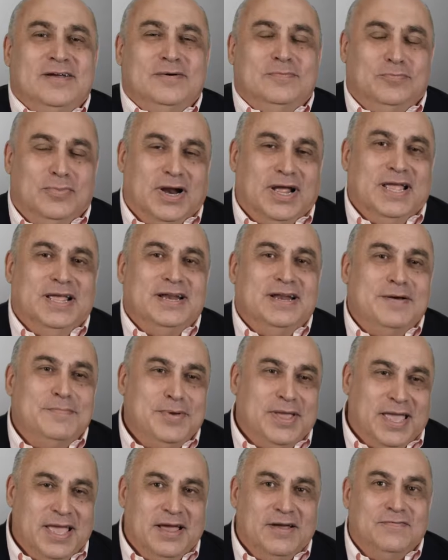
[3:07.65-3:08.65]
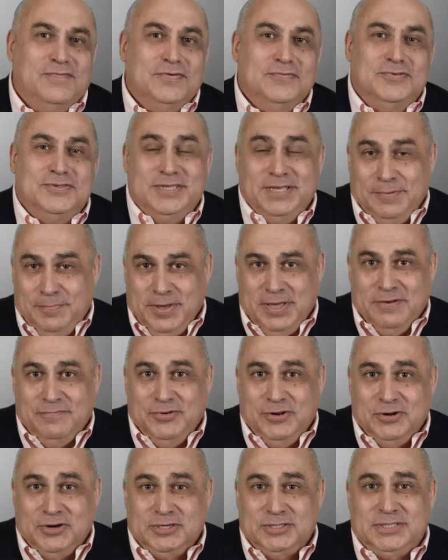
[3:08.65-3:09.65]
Brian, on behalf of CP of
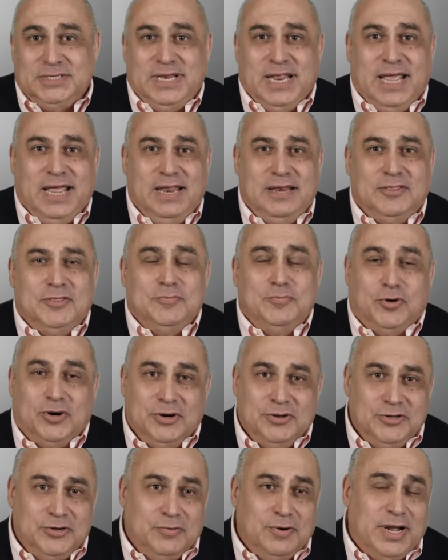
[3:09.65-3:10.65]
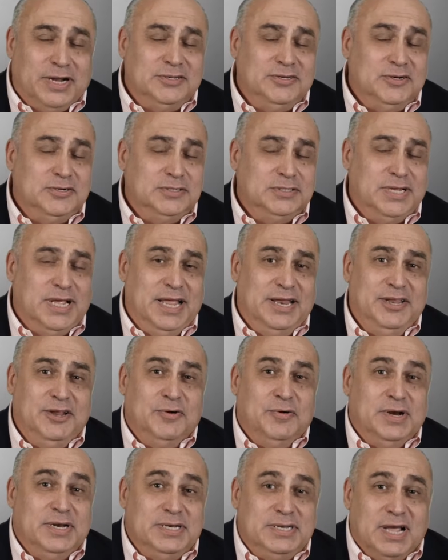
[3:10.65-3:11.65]
New York State, the Board of Directors, and
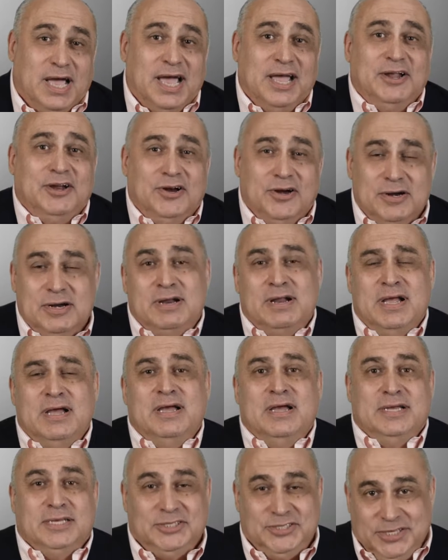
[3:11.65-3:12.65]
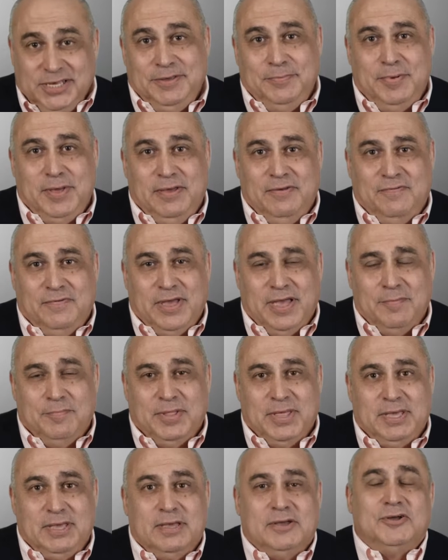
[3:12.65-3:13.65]
your entire CP
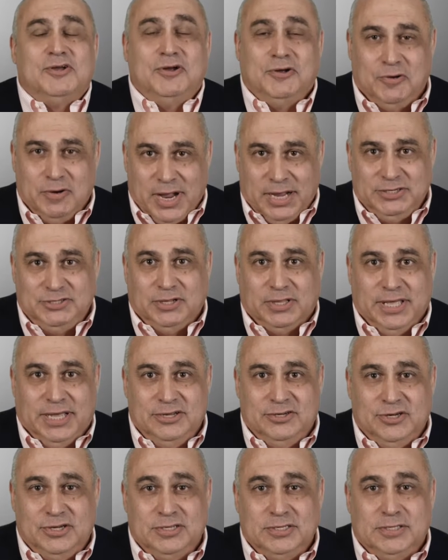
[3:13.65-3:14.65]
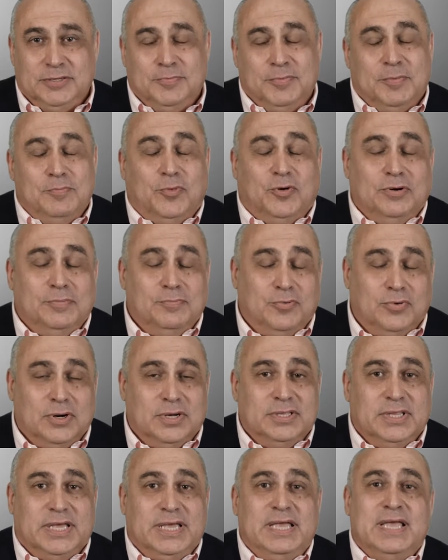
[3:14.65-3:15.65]
family, congratulations. But more
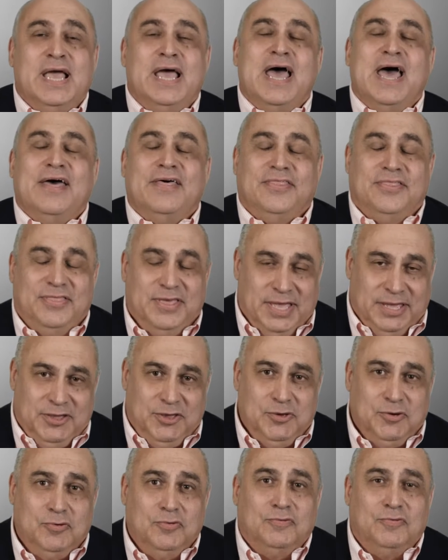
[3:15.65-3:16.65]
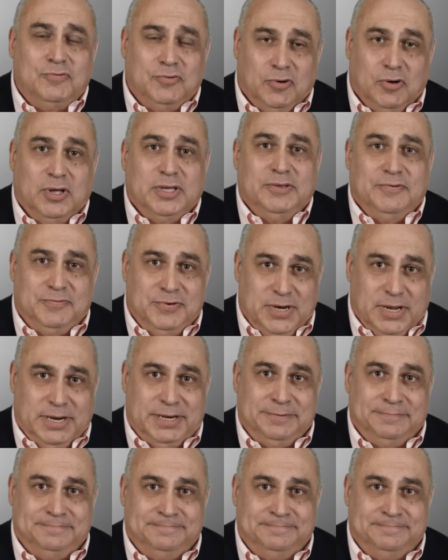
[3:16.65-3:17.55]
importantly, thank you for all you've done.